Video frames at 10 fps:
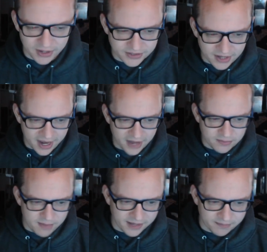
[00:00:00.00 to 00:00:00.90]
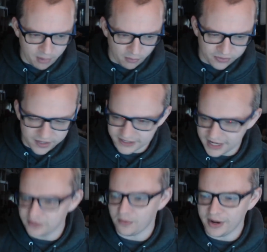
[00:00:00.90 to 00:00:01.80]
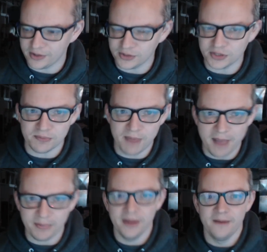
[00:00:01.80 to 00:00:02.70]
I had to make both this and the regular edition map